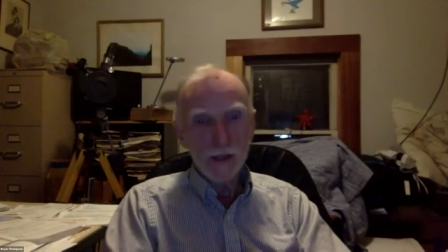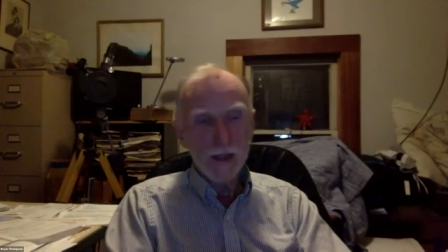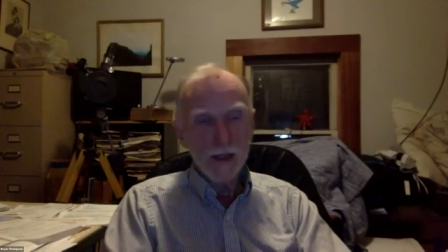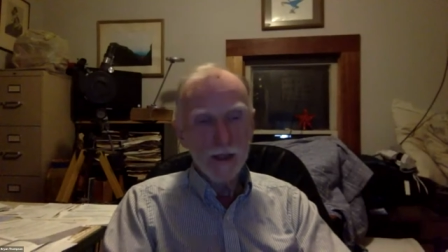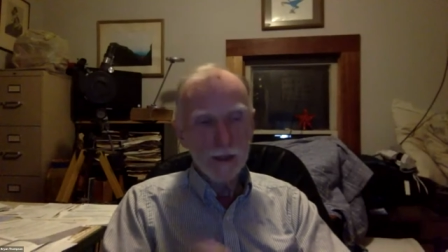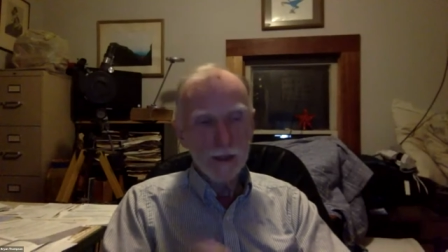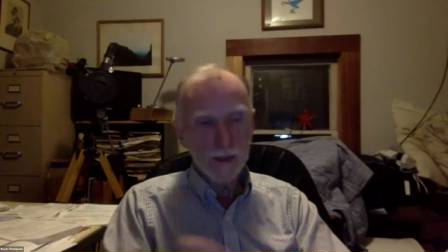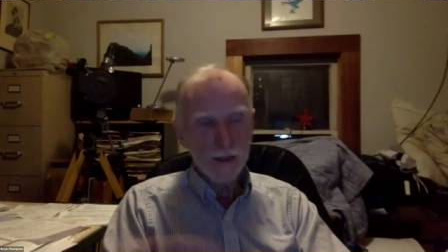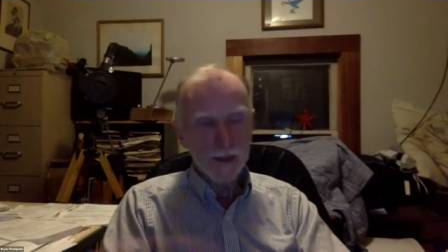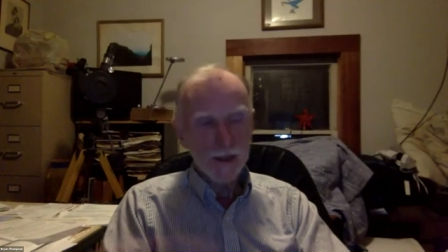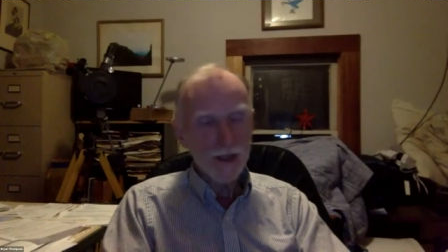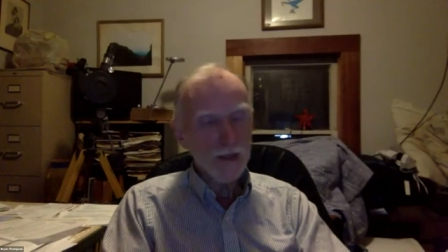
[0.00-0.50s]

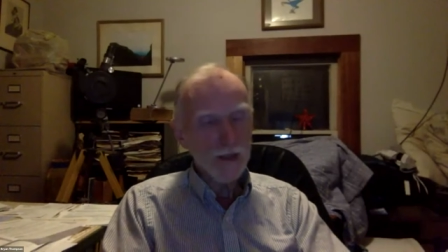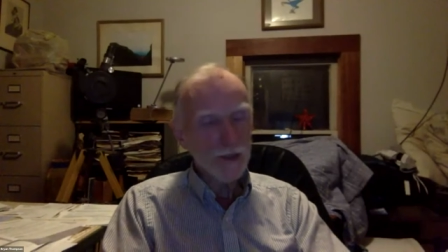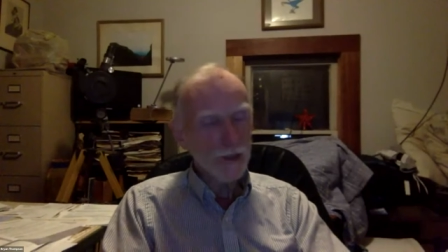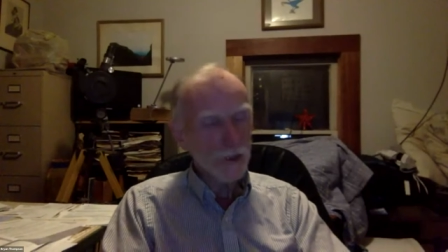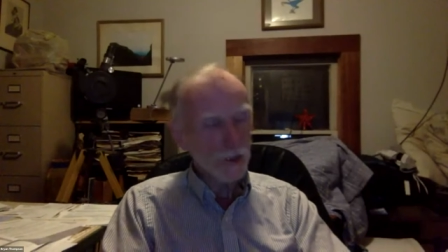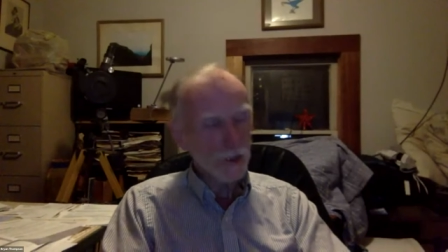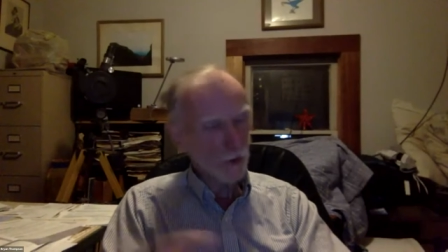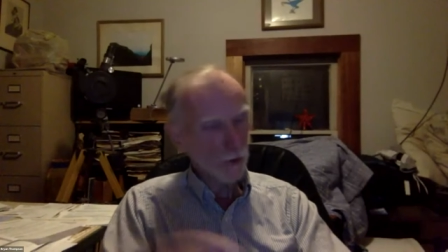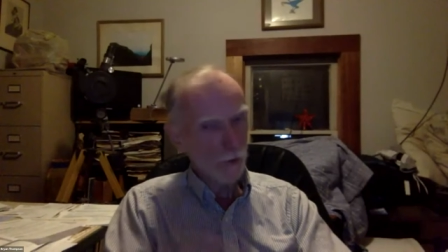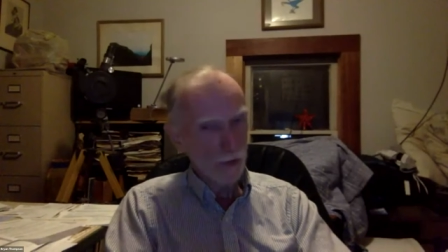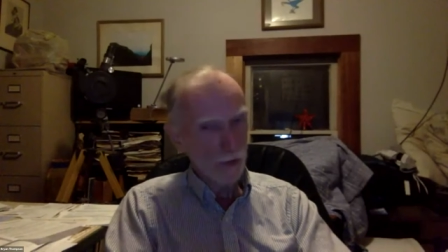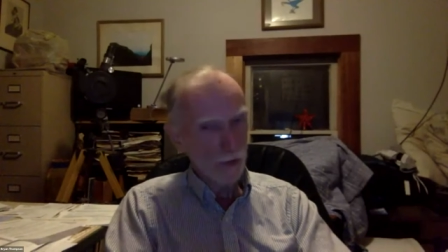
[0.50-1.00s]
his
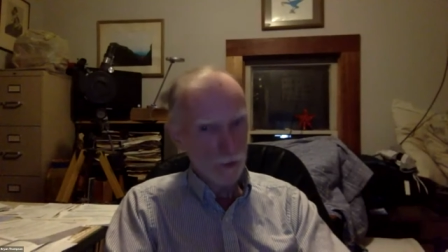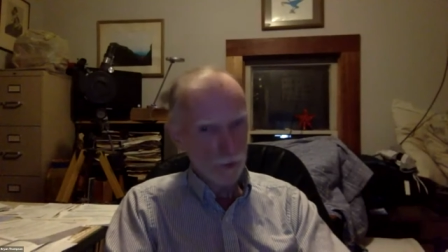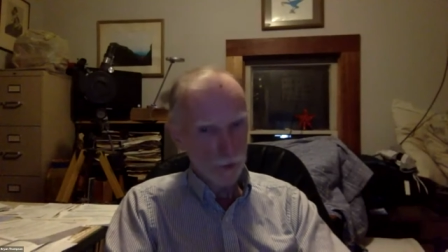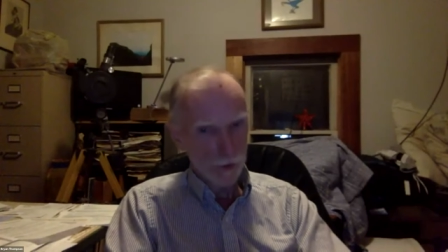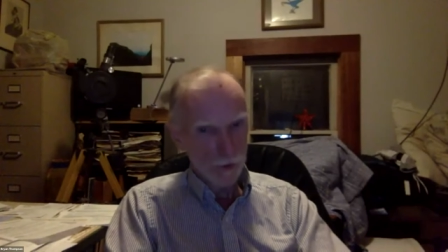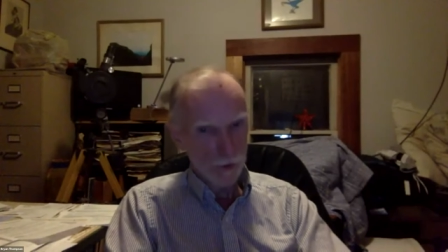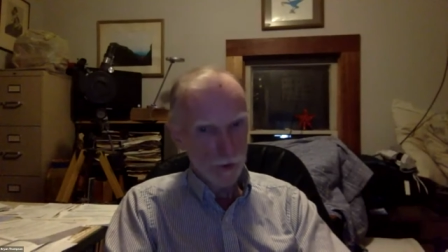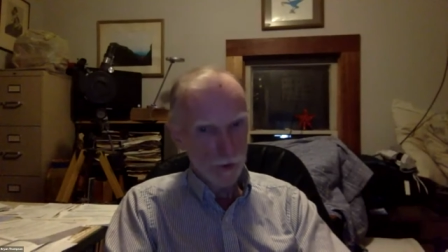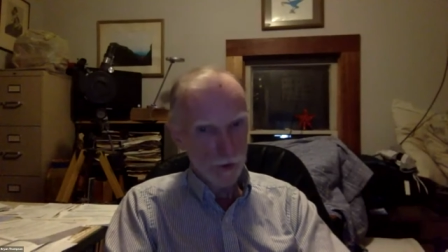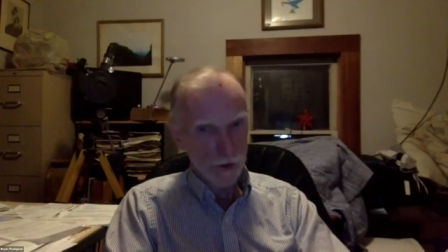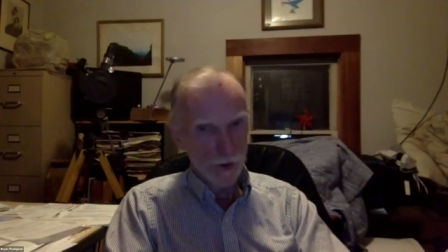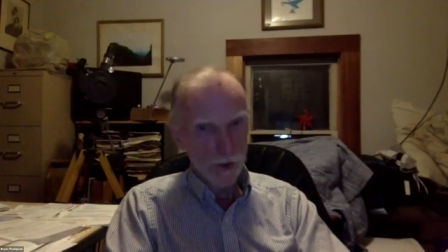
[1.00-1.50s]
census
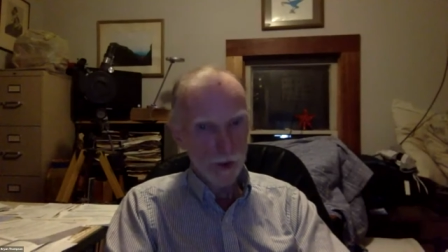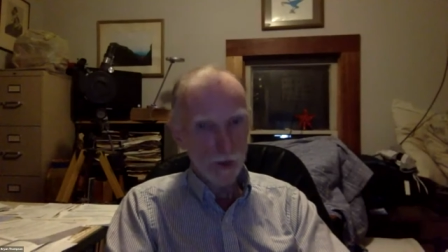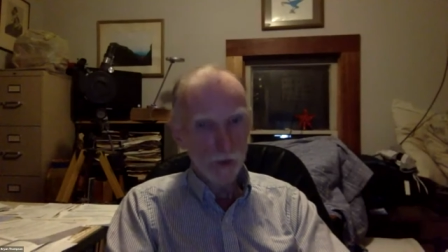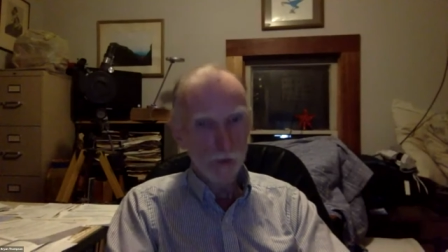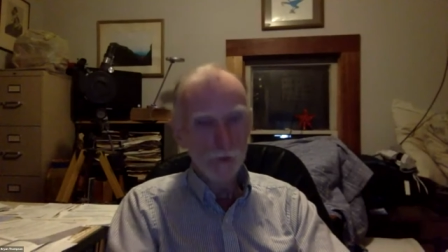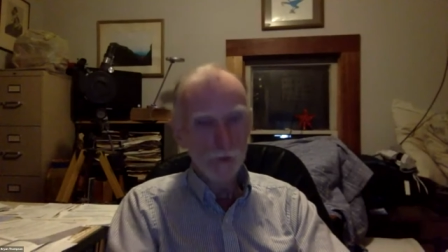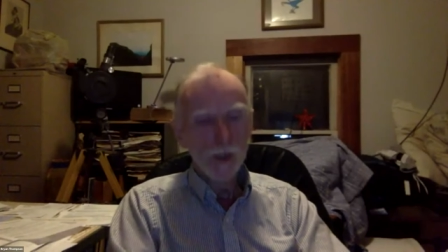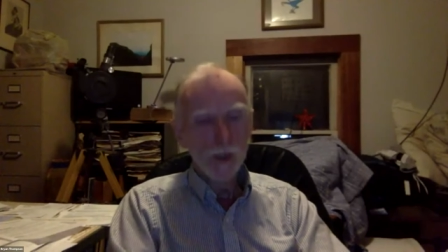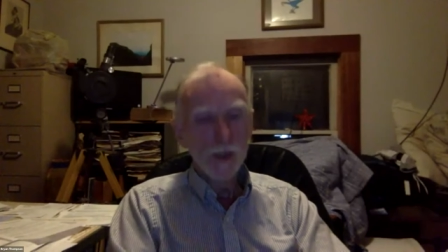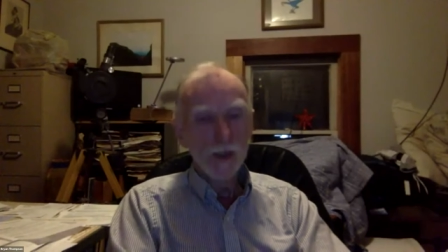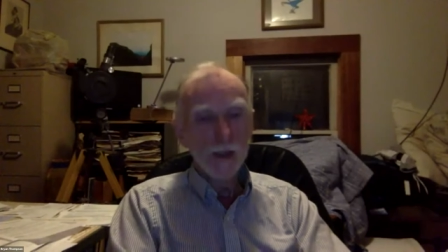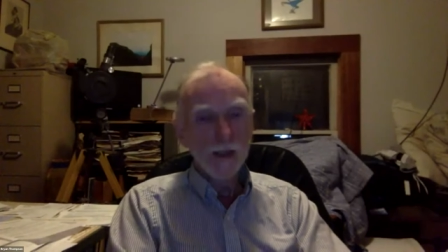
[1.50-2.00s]
records show